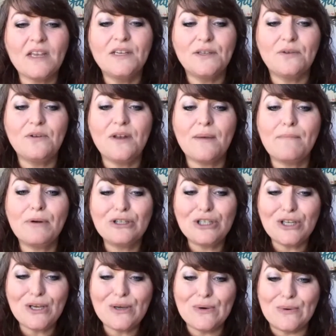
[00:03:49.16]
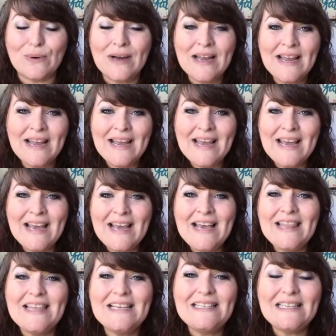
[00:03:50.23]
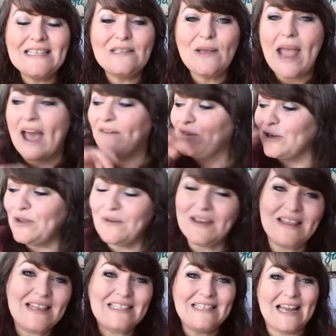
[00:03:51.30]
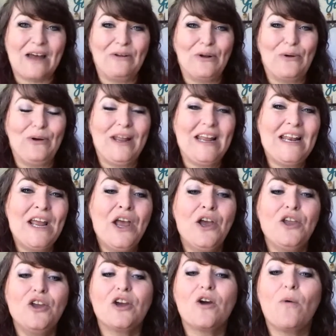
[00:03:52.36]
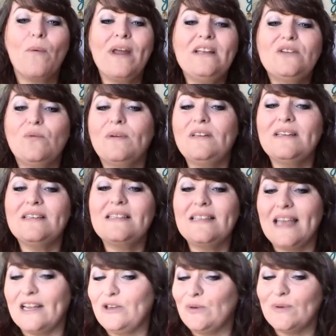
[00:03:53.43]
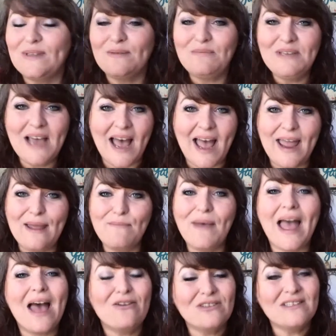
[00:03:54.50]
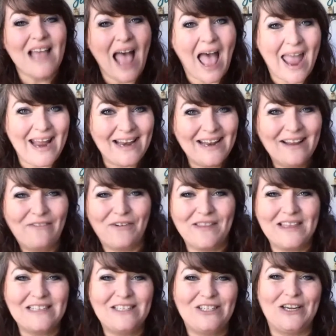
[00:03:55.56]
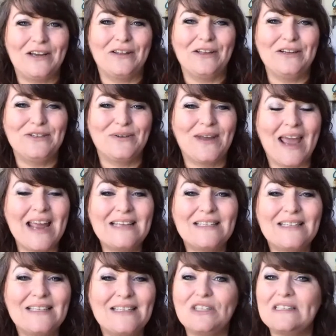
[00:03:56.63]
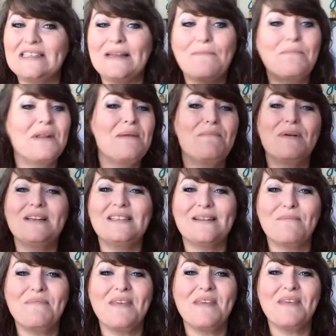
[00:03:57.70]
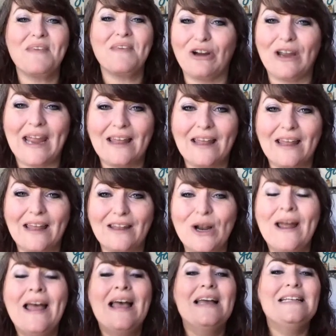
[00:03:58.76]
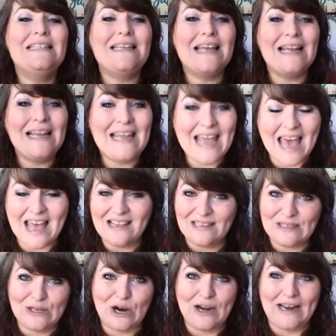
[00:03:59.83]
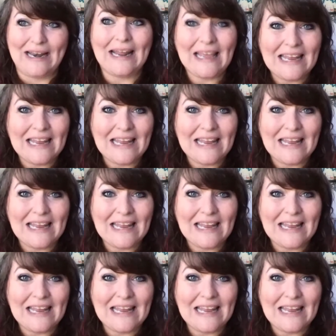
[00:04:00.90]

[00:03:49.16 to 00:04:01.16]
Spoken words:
So number 2, this is after you get this downloaded, you're going to want to schedule some time outside for this challenge, okay? So just simply put something on your calendar to get started.